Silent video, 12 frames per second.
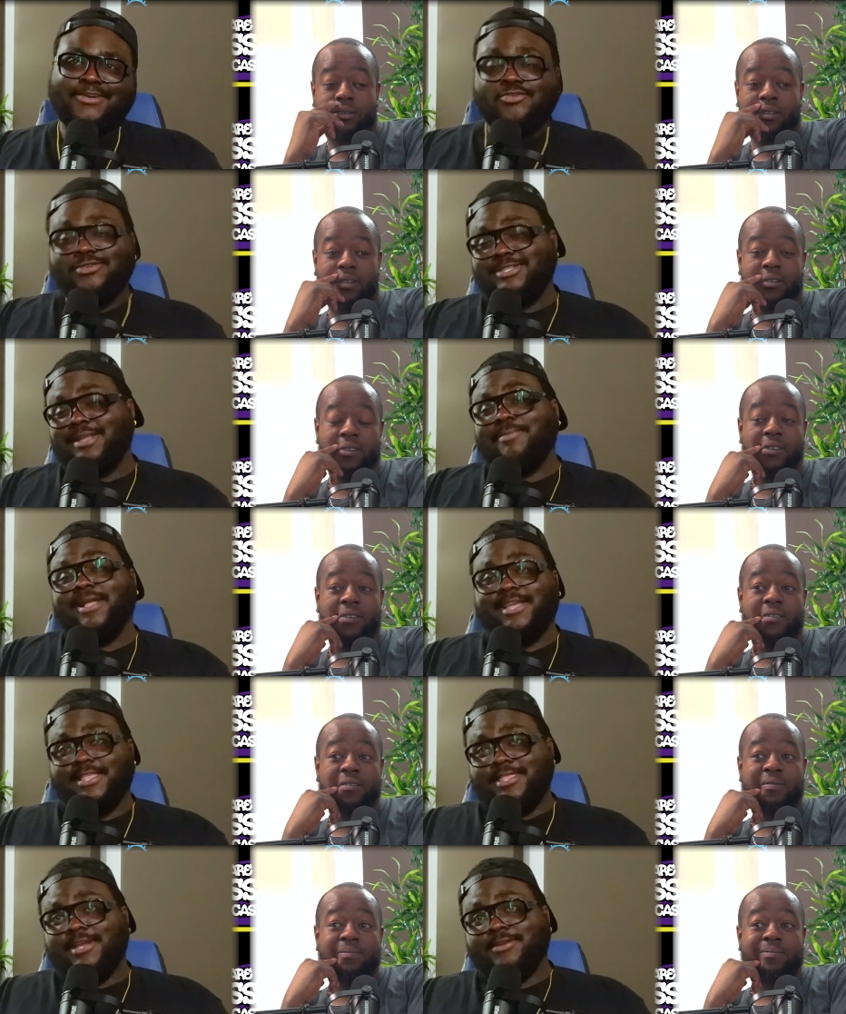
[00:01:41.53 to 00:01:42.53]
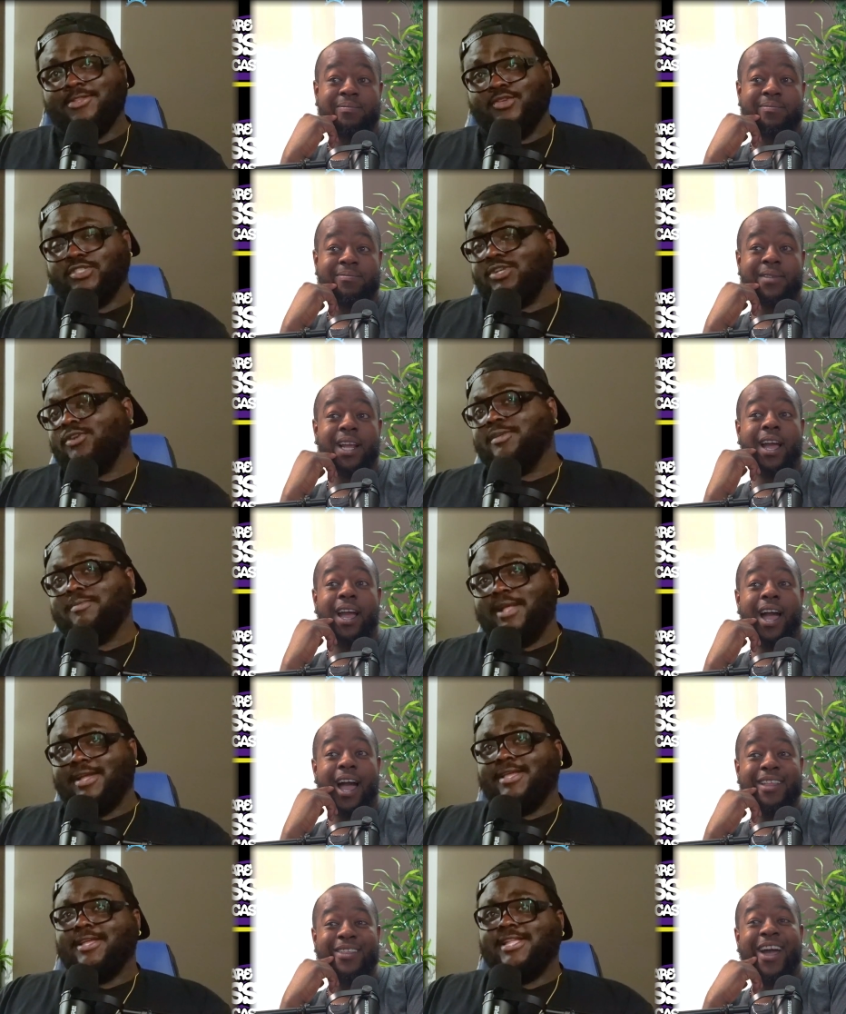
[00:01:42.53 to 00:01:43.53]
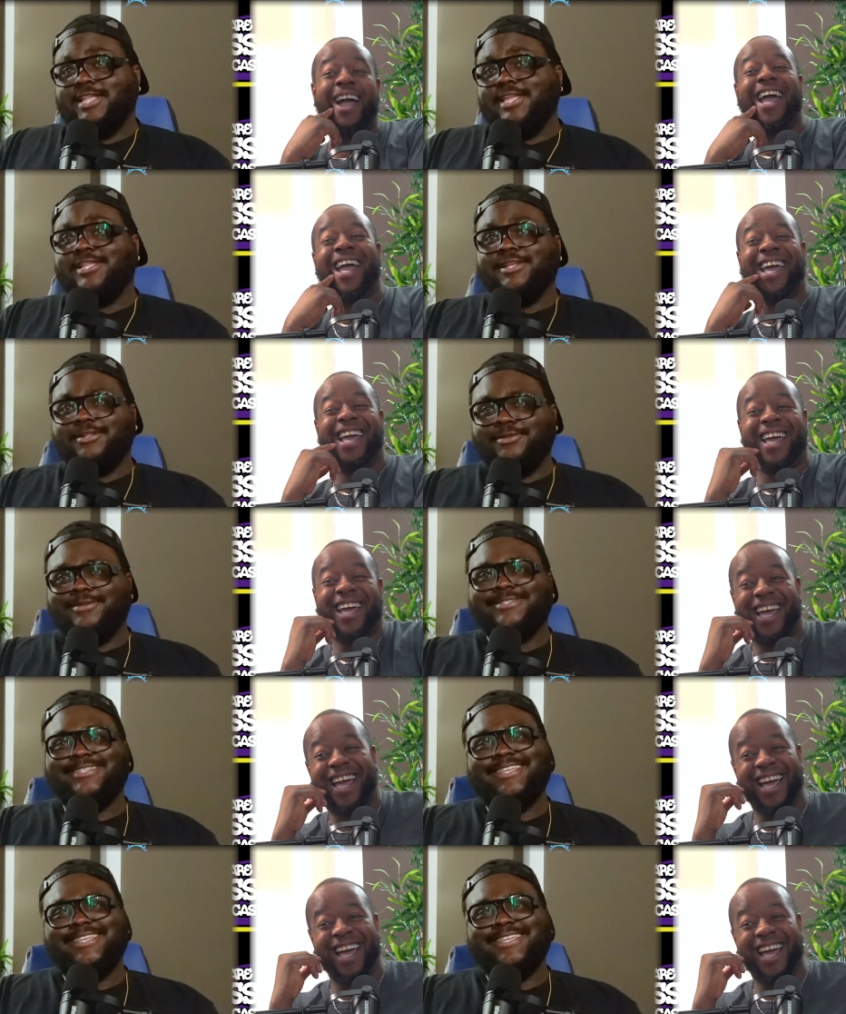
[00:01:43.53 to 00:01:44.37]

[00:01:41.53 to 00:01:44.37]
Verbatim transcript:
Speaker 1: Google's not blocking their news. They're only blocking Canadian news.